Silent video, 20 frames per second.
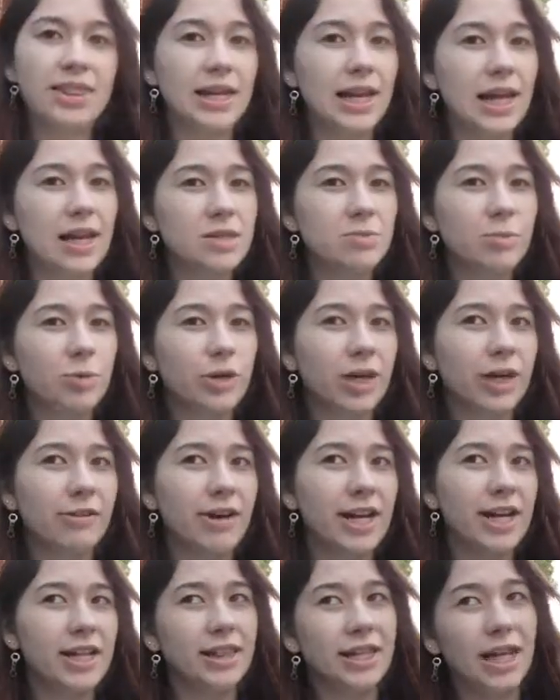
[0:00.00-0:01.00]
The last book I
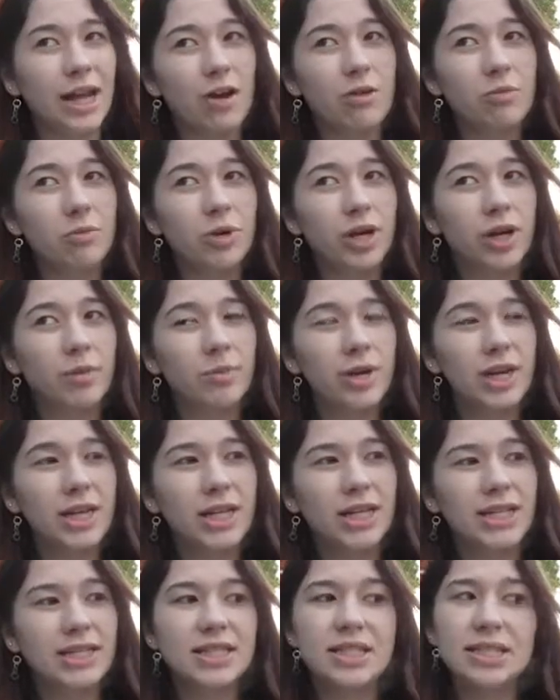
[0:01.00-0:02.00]
read and the current book I'm
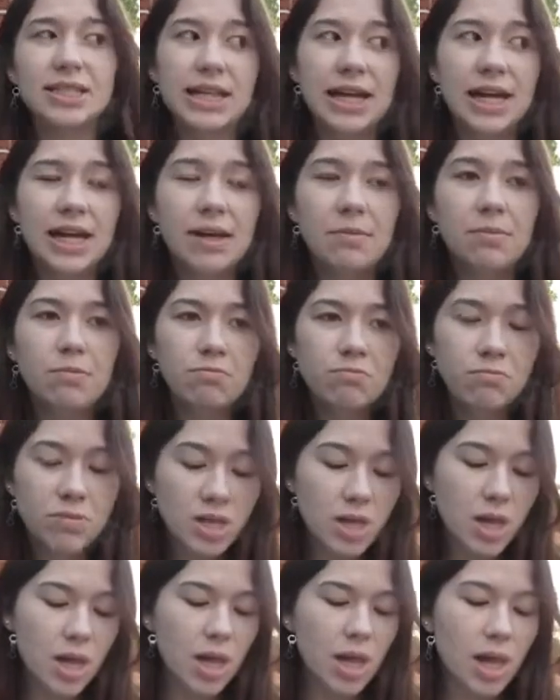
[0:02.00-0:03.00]
reading is the same.
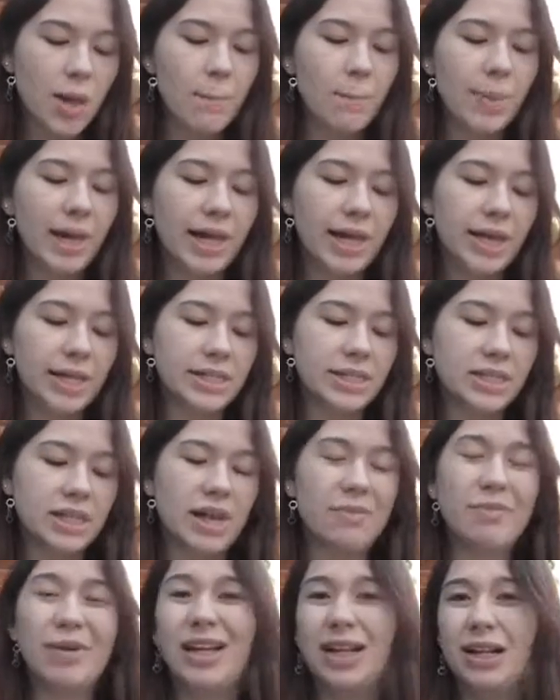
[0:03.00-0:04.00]
But
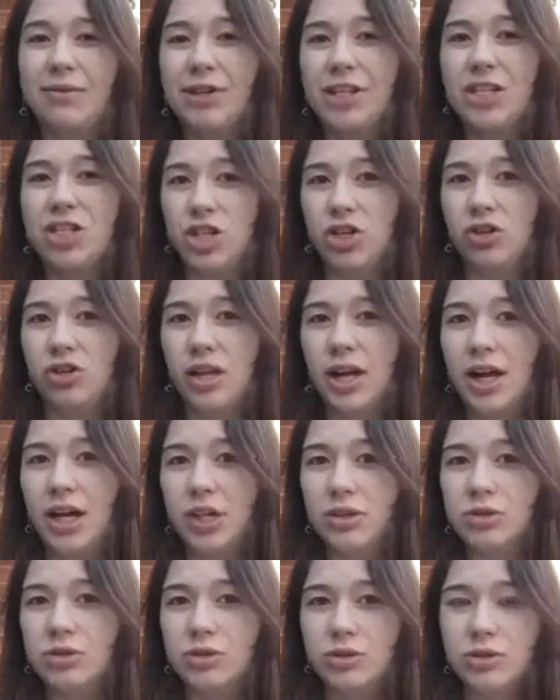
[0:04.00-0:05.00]
I mainly read journal
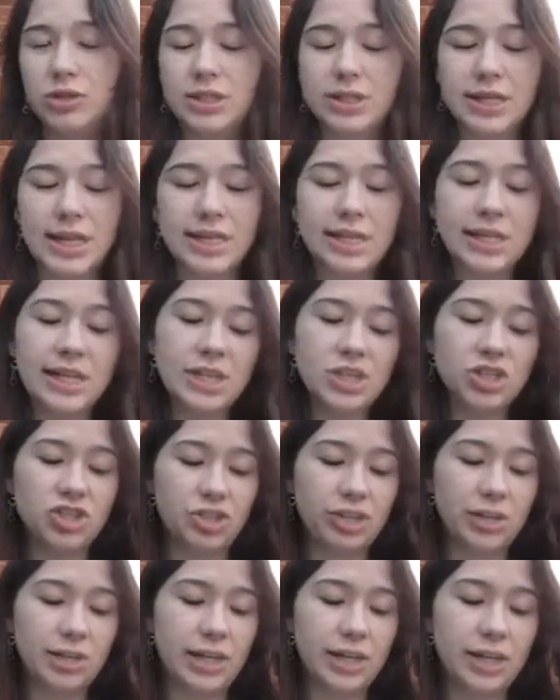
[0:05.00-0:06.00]
articles, and the last
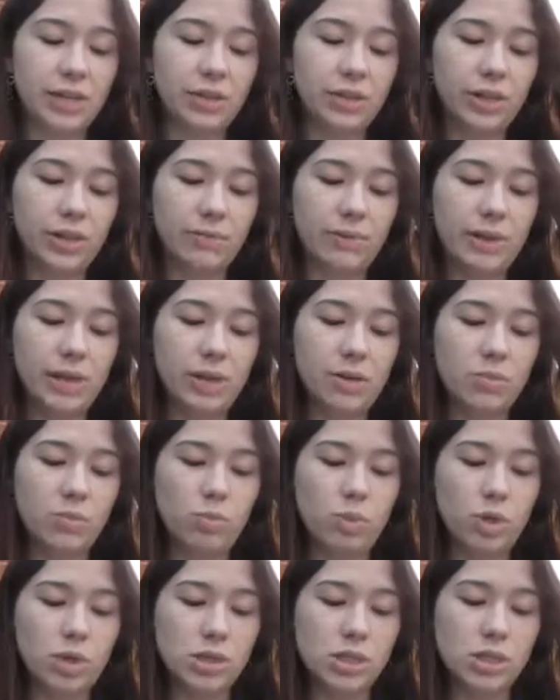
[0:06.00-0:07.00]
journal article I
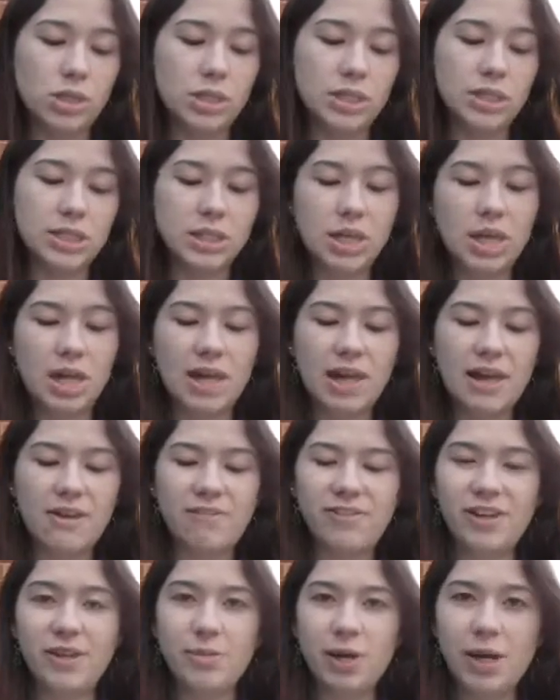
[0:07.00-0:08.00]
read was
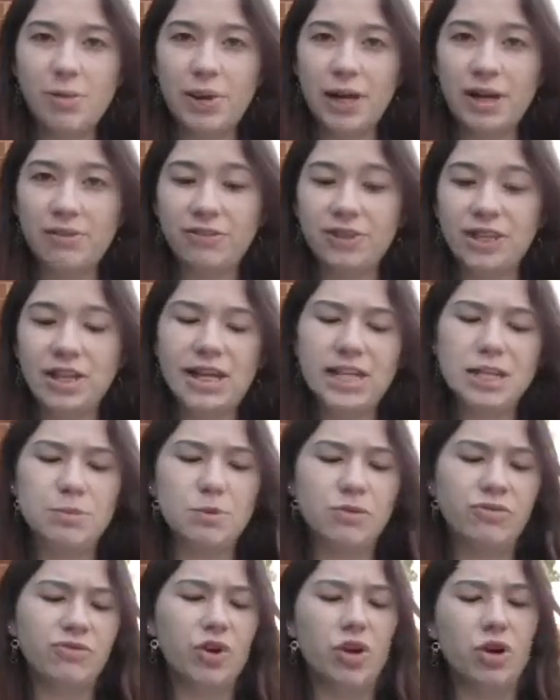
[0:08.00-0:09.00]
Female Butterflies
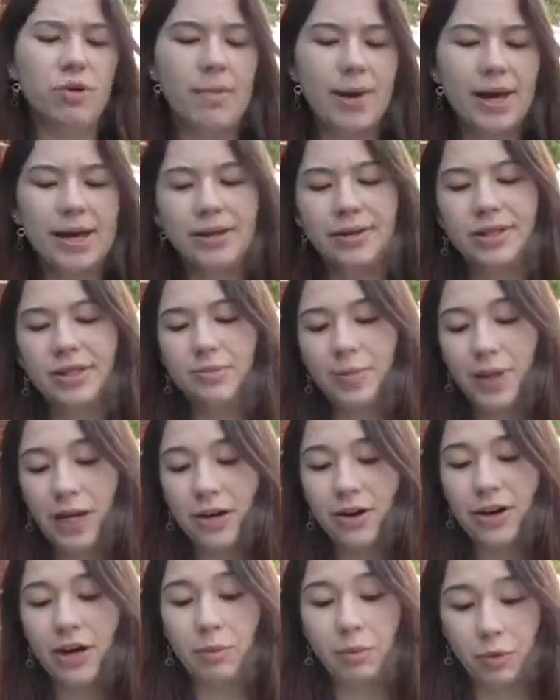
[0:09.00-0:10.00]
Prefer Males
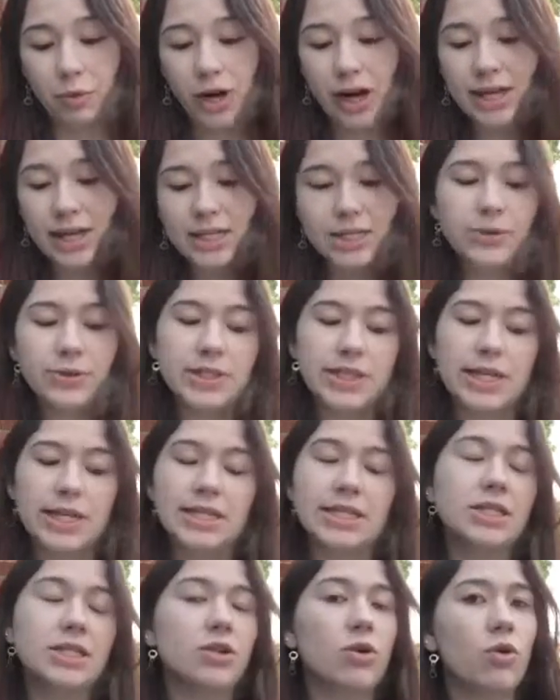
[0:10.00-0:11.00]
Bearing Bright
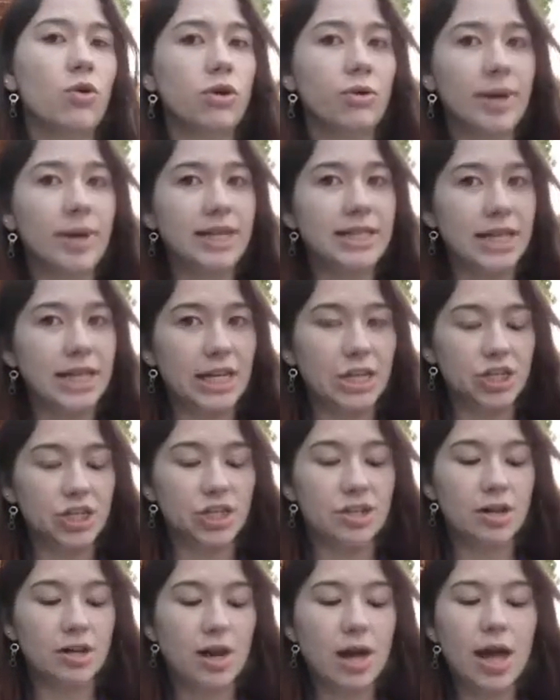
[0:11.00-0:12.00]
Iridescent
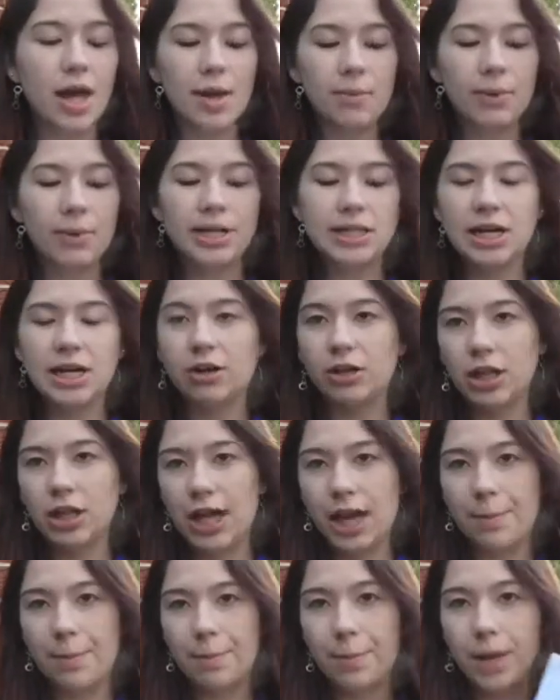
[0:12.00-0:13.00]
Ornamentation by
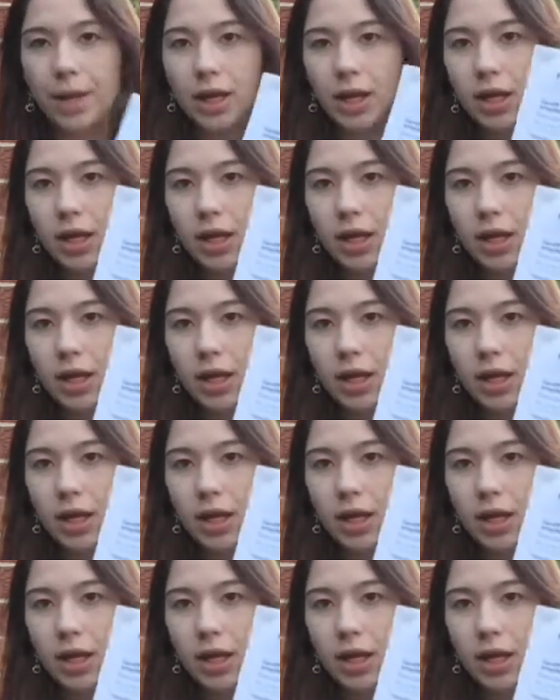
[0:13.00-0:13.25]
Darryl Kemp.